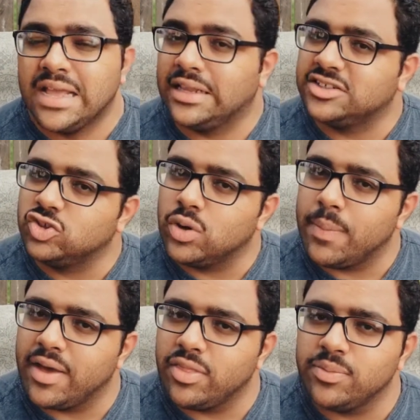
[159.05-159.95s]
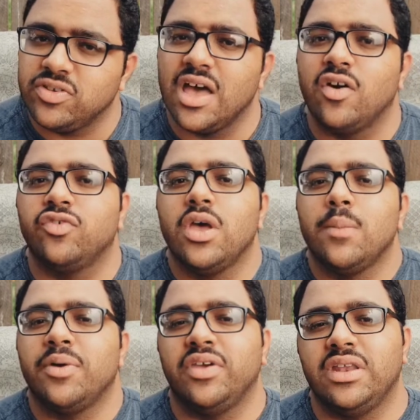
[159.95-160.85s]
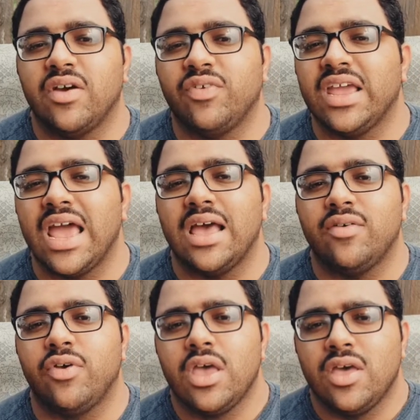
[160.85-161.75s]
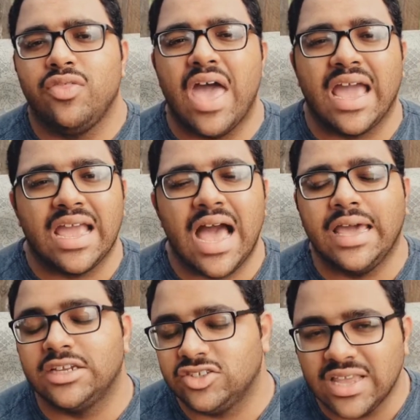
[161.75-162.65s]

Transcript: Doesn't do it by themselves, but they definitely have that guidance.